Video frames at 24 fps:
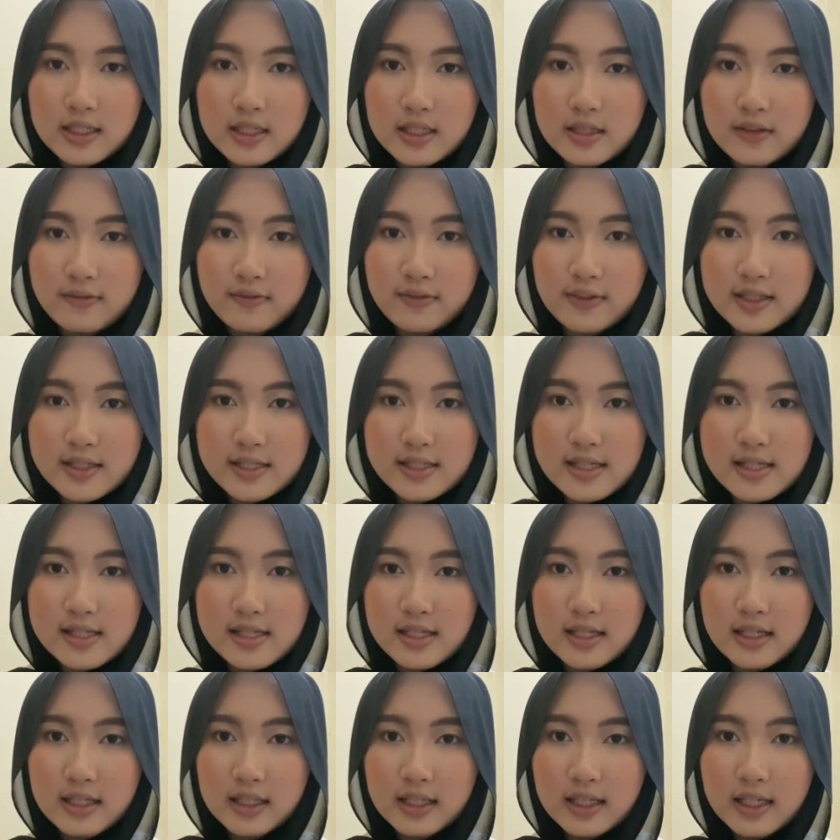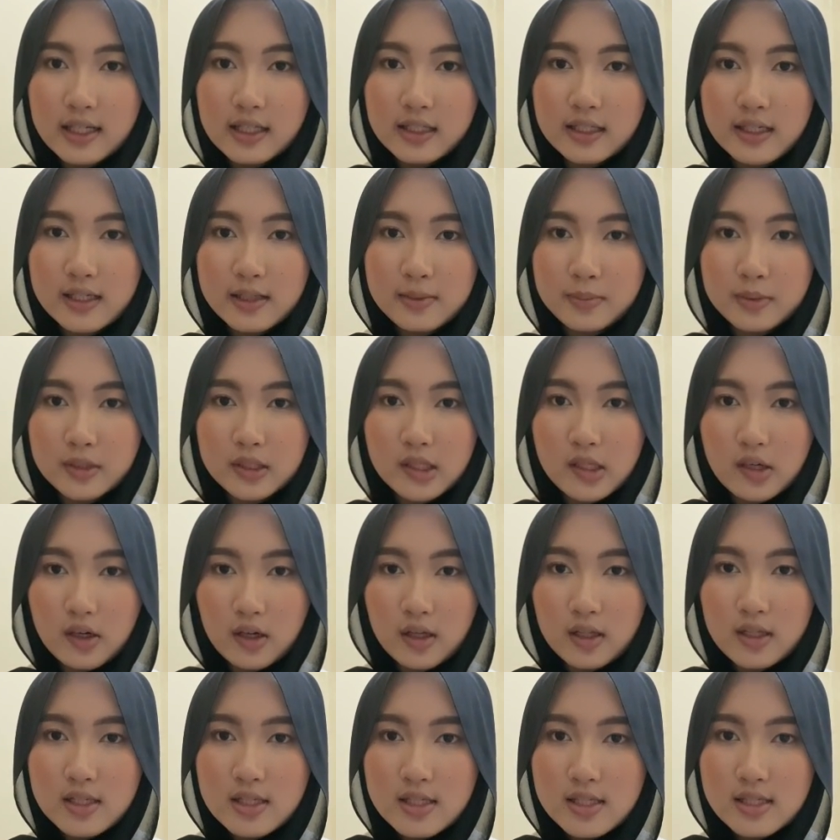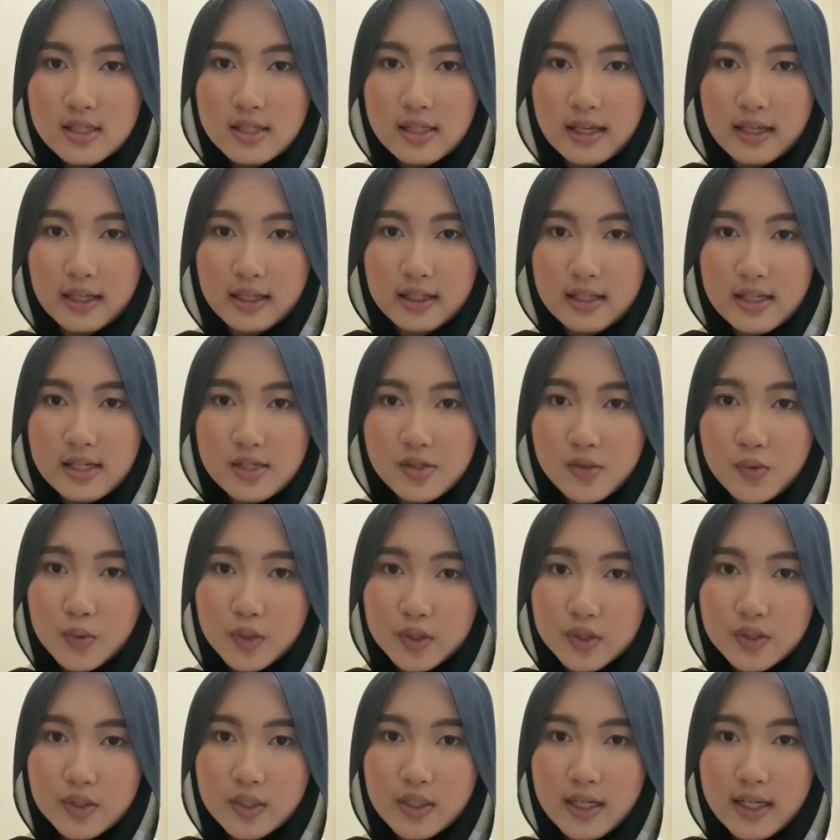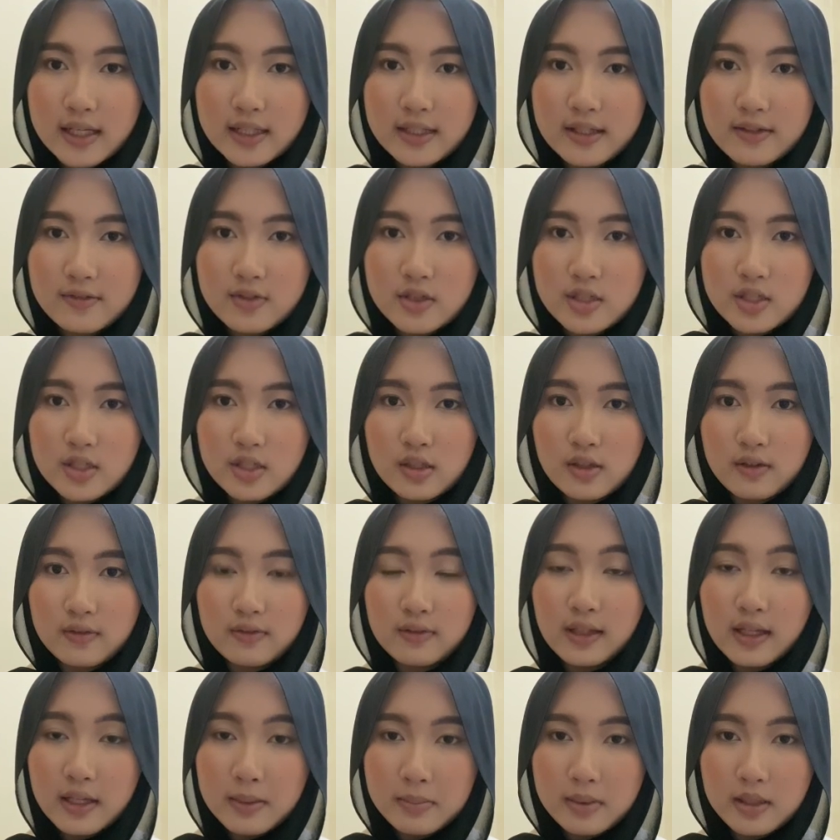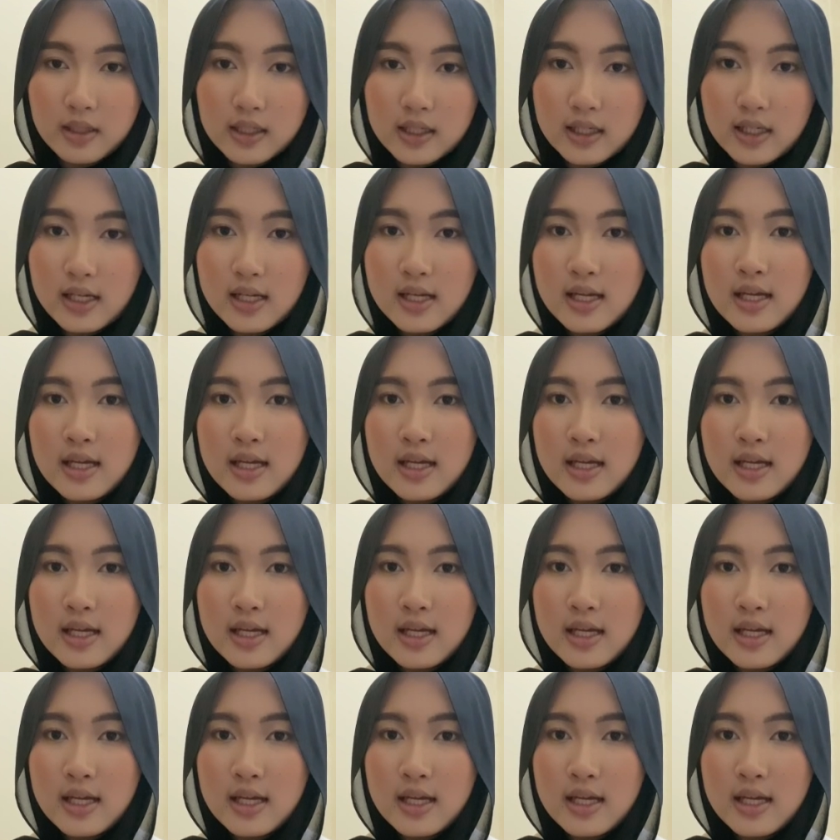the first is clear common goals, second is structure and division of labor,